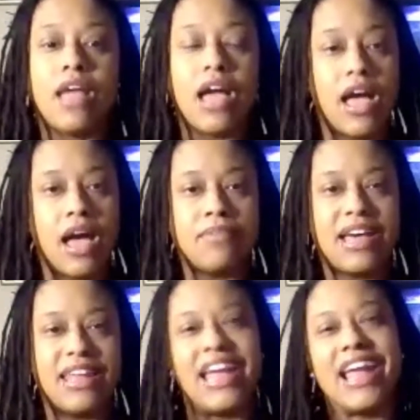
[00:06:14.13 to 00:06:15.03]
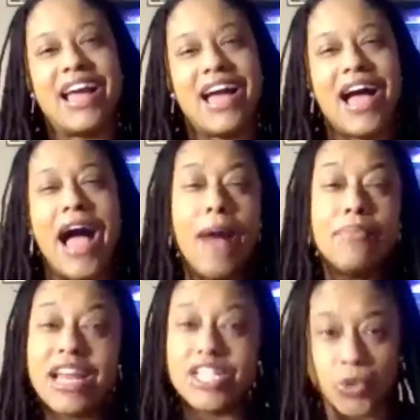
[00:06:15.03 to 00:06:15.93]
I'm not
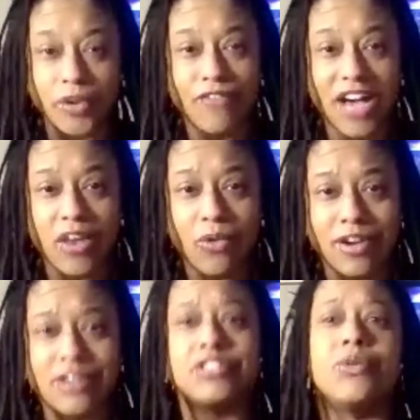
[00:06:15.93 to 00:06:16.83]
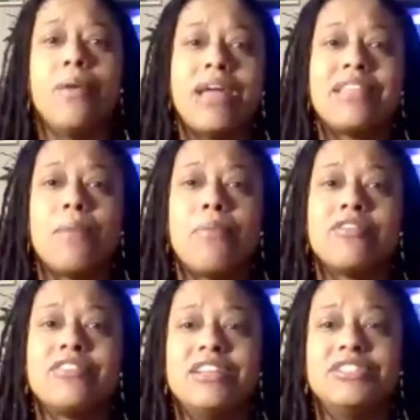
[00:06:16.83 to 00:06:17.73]
a trend follower, so I'm not that
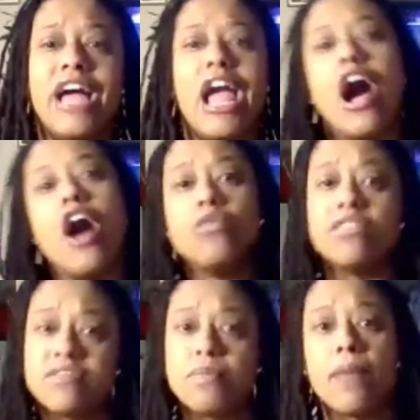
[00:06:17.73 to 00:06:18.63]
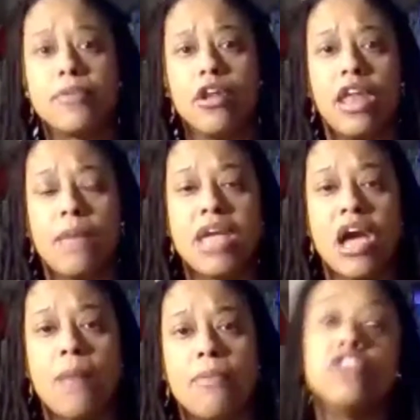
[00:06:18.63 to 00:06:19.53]
person that's like, oh, this is popular, let me
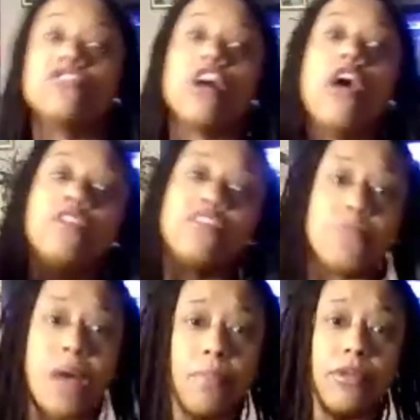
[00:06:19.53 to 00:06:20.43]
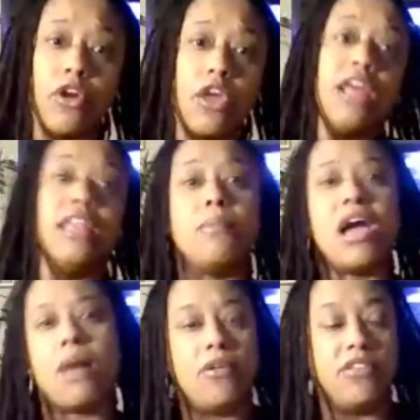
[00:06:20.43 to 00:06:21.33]
hop on this. Oh, this is popular, let me
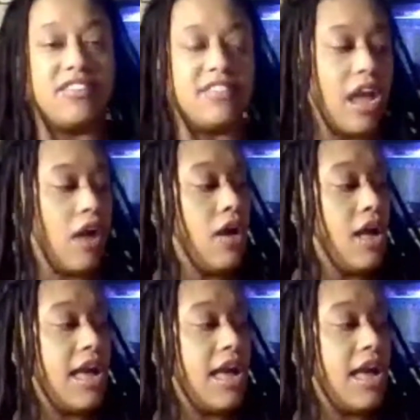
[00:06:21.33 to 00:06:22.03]
hop on this now.